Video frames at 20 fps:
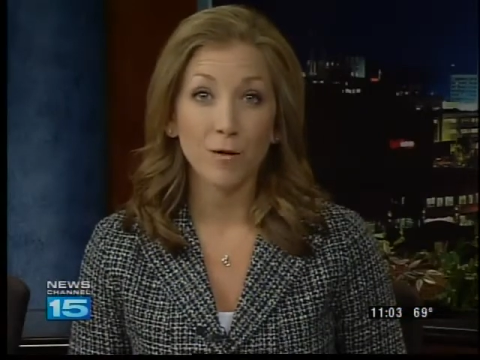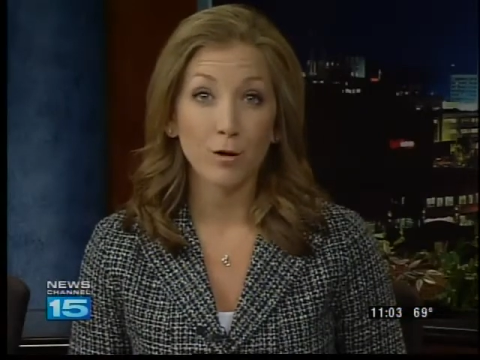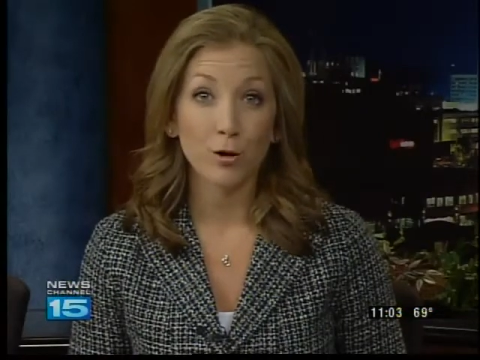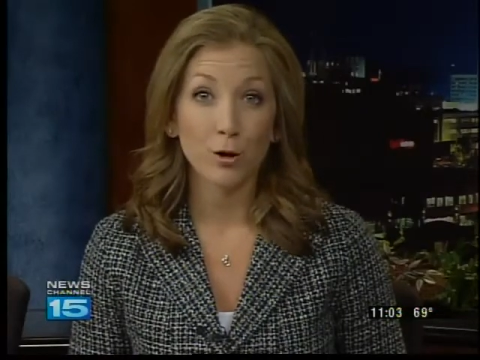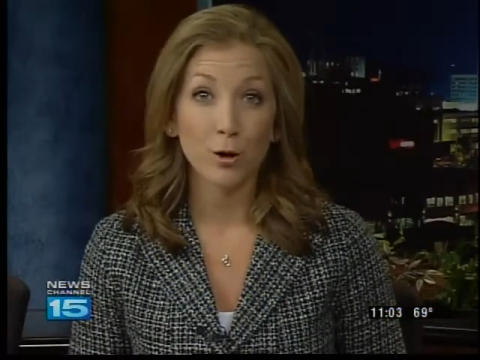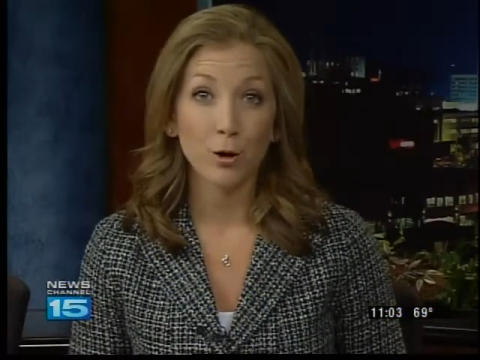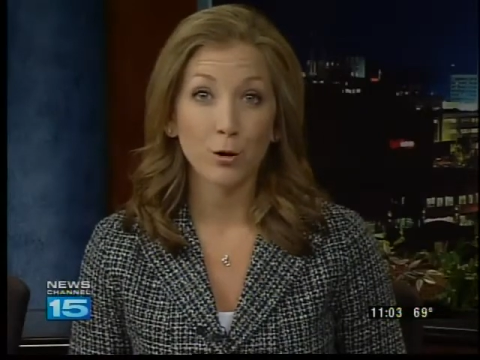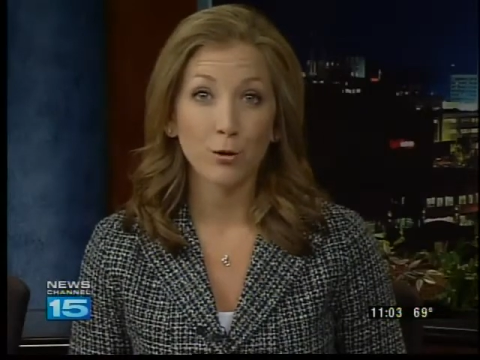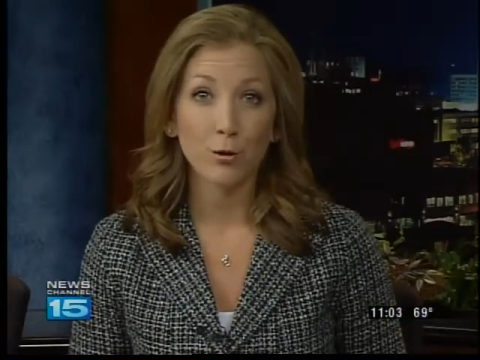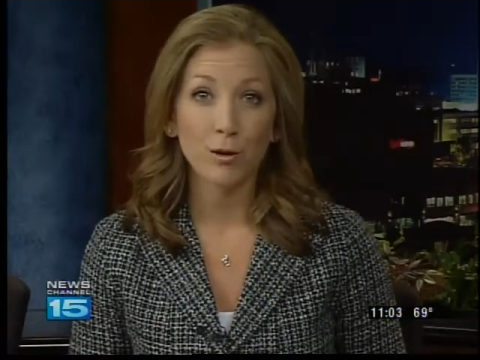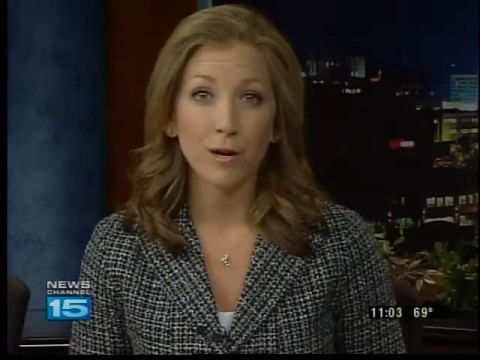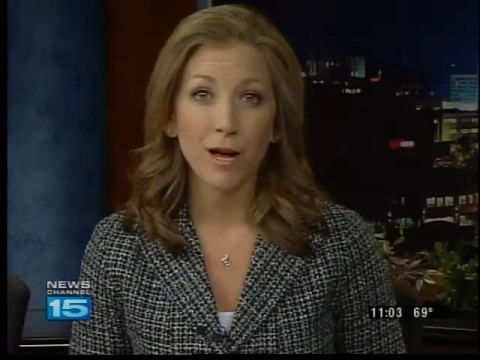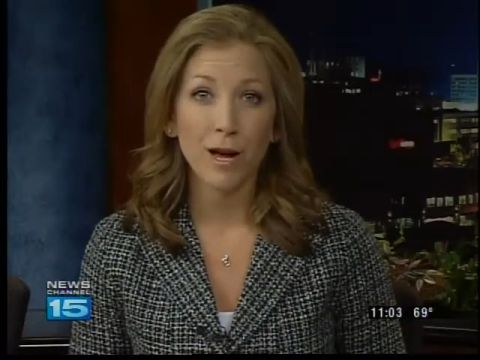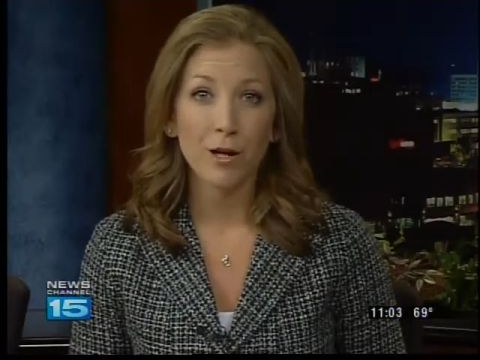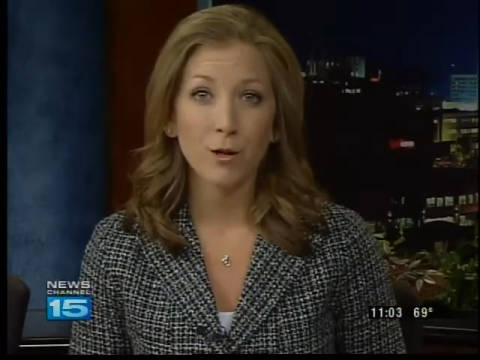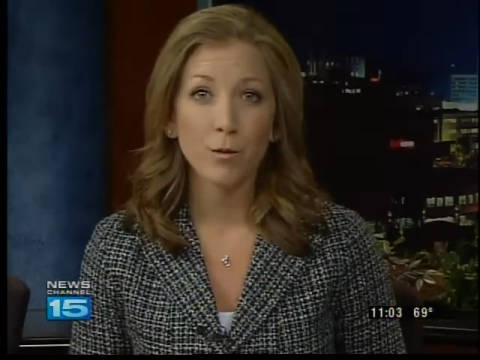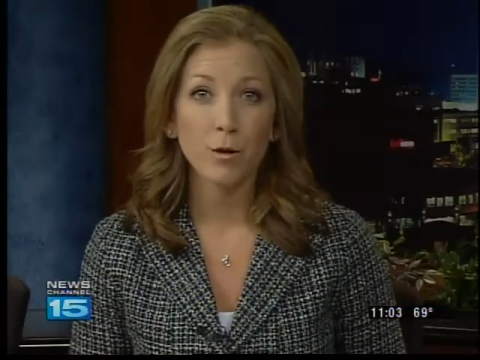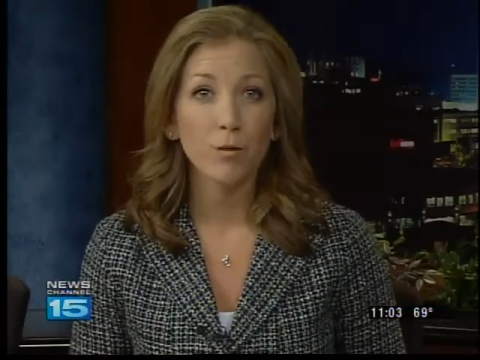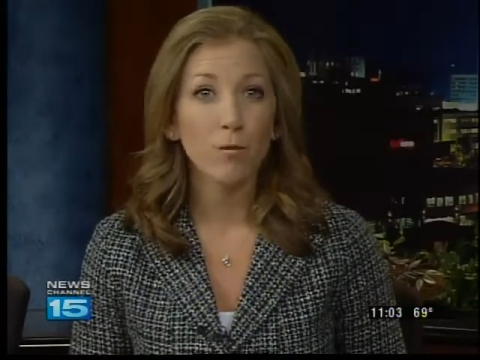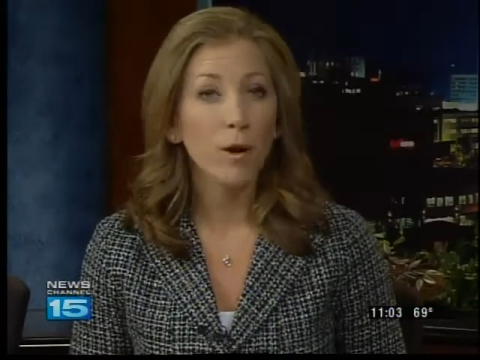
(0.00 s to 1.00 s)
for Children
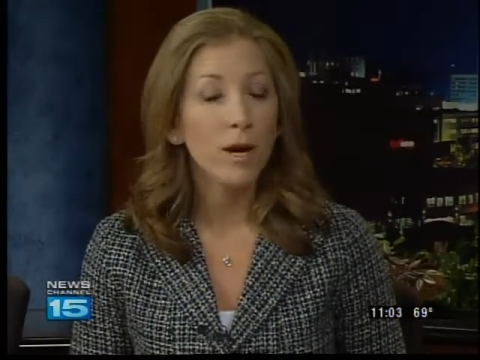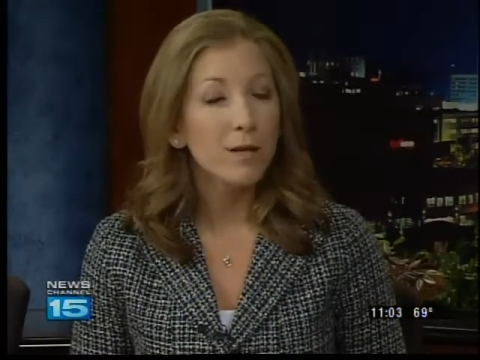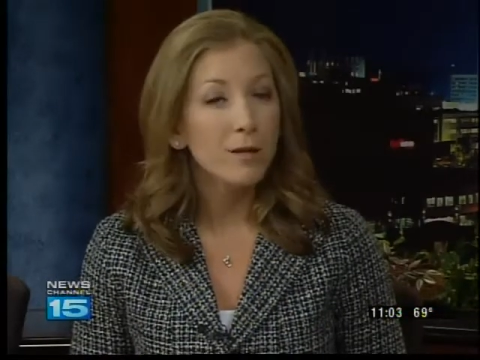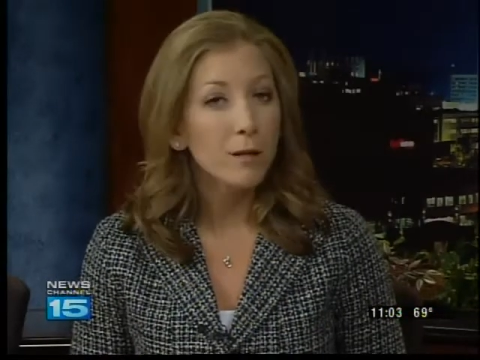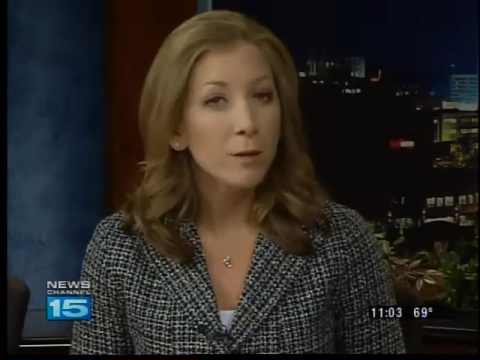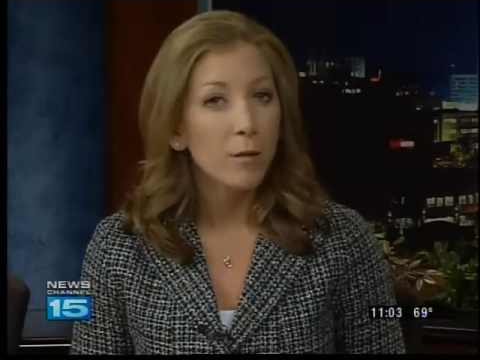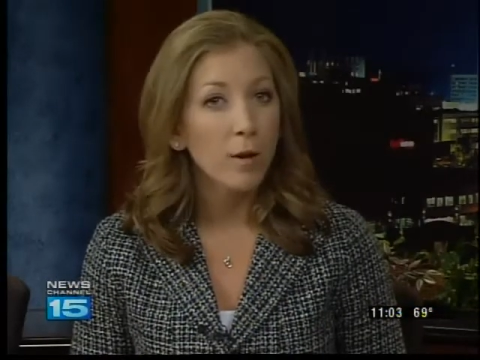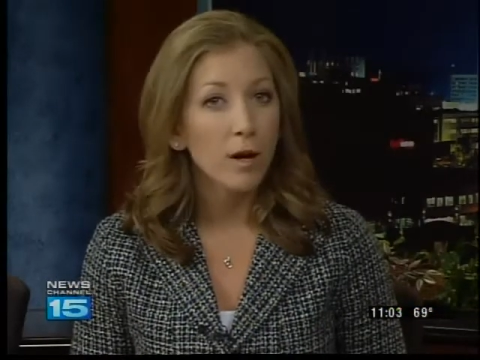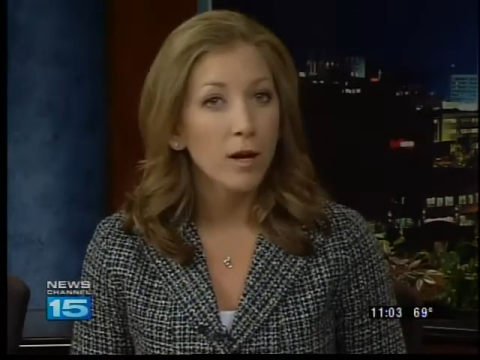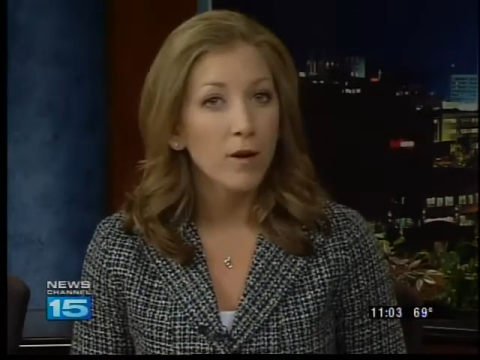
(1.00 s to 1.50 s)
has been raising